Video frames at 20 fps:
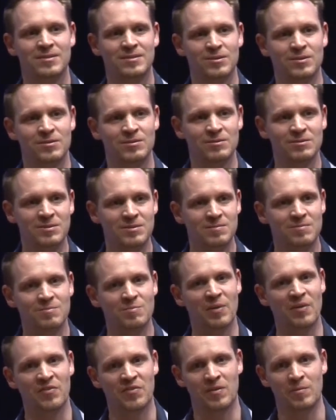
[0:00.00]
So
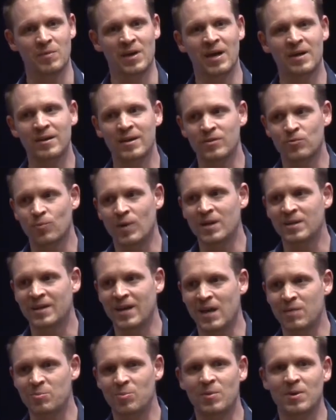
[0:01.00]
benzamiana is well
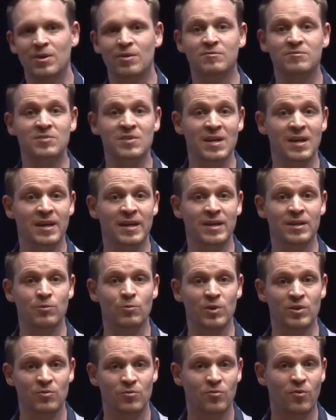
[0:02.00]
capable of dealing
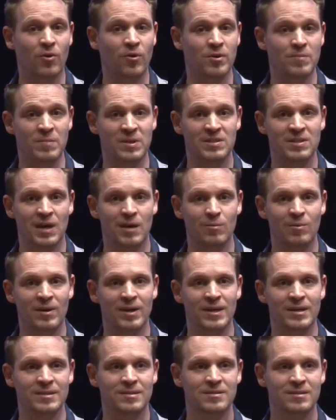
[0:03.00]
with foreign
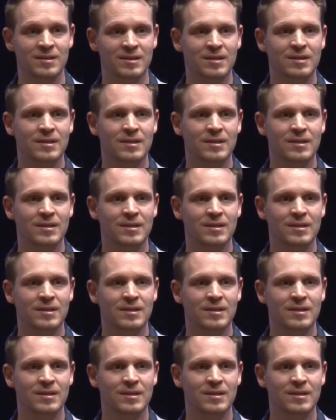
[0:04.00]
metabolites